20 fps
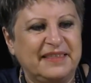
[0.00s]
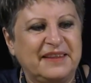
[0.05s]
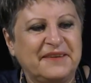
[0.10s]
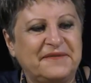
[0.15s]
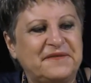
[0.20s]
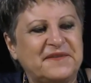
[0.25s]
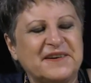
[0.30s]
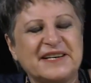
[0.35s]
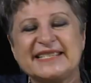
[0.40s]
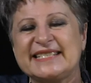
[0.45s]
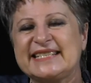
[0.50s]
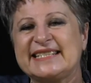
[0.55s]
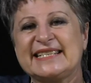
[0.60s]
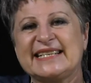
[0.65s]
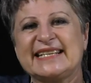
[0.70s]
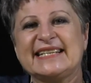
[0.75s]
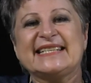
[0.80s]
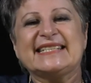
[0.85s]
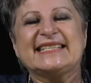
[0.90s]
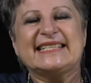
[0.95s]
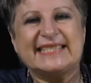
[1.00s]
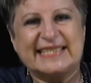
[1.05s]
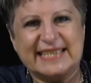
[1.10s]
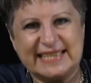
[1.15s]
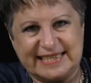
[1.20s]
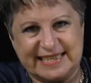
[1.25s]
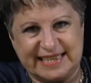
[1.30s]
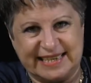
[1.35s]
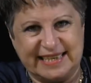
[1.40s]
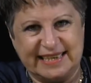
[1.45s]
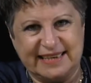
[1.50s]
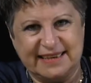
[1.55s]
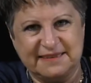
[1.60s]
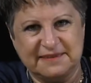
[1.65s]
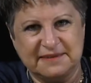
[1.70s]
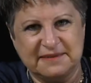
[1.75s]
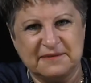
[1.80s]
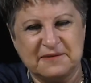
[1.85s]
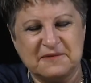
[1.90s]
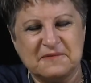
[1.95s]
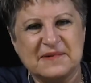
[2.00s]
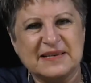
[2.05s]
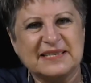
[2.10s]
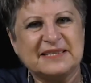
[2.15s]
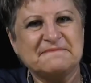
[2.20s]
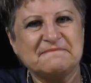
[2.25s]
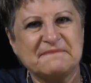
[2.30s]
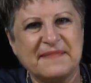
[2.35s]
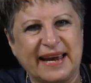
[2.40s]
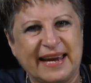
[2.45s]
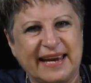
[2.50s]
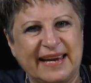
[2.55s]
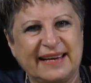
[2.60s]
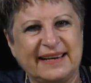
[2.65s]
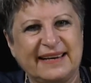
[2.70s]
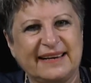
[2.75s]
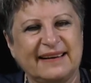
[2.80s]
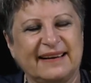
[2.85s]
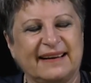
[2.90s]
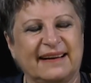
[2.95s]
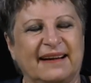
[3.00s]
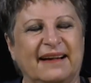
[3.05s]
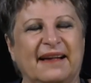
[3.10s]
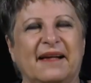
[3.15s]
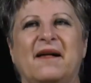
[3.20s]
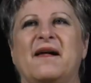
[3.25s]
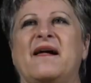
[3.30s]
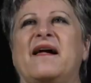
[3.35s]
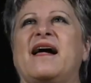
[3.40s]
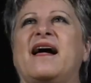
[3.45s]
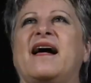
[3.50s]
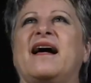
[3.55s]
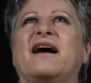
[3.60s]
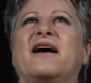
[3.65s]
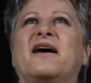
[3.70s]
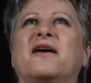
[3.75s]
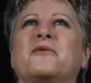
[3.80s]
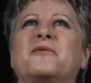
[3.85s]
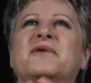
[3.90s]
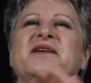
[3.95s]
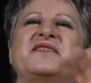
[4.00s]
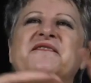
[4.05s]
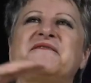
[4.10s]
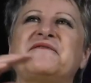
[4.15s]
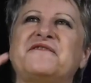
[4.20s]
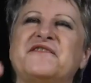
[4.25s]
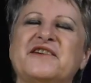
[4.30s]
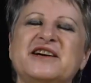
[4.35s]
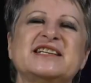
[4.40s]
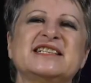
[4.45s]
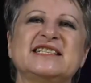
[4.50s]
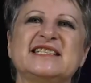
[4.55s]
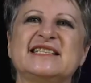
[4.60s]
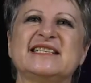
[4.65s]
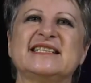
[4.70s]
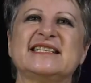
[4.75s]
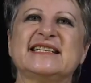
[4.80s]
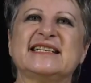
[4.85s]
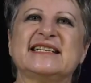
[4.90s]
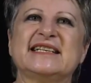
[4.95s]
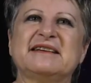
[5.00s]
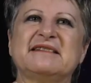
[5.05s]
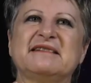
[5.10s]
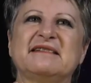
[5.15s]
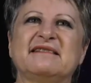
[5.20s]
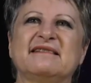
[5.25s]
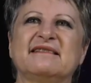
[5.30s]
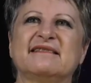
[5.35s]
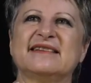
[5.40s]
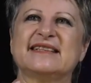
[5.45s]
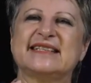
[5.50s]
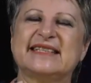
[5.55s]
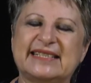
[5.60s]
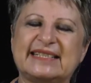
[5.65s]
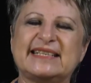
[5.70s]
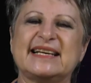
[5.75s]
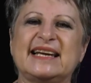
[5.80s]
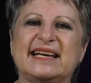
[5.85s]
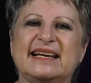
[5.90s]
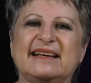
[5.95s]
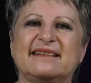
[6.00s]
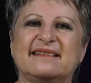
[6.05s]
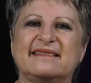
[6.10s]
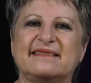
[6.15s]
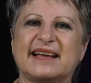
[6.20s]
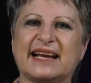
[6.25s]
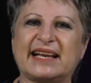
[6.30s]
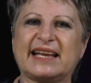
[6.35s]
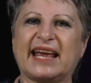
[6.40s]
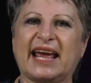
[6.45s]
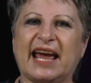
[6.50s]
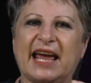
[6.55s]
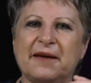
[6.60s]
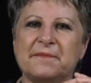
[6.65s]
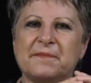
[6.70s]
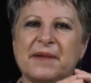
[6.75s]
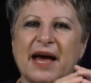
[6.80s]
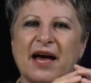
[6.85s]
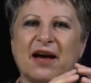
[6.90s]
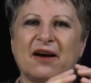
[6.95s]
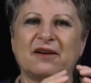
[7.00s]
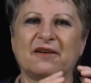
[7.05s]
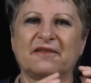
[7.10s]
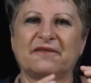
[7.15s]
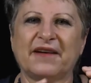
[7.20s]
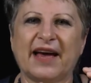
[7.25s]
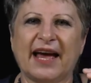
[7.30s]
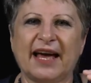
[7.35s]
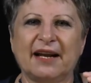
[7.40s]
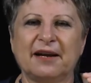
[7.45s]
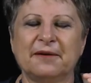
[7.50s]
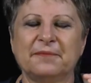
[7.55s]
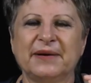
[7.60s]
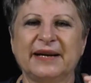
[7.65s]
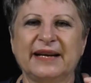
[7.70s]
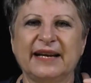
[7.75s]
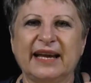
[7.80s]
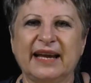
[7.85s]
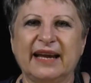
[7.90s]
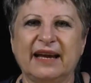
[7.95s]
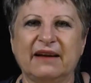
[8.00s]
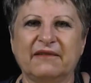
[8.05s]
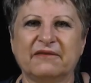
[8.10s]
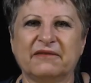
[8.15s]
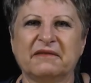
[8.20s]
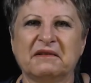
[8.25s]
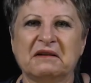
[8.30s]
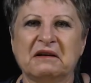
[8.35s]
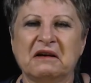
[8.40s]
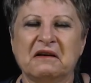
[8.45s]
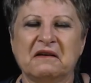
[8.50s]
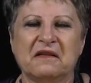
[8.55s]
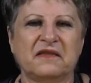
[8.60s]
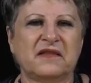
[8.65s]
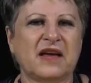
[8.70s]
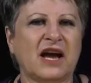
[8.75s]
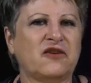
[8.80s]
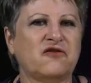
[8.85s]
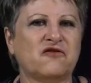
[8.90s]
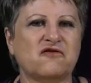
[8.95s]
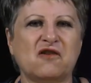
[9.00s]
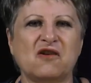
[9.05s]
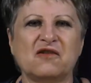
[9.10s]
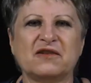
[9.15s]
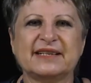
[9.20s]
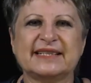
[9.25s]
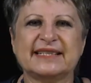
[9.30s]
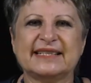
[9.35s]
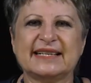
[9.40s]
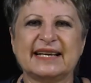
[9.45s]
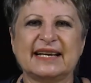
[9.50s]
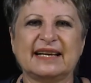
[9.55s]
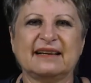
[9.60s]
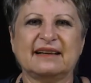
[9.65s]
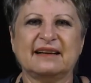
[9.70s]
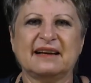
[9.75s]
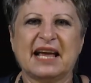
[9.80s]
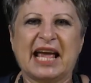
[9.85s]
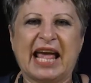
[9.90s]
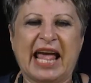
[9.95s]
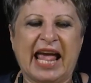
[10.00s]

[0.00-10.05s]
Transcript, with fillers: The first city was made with the first seed that came out of Adam and Eve, that wrong seed.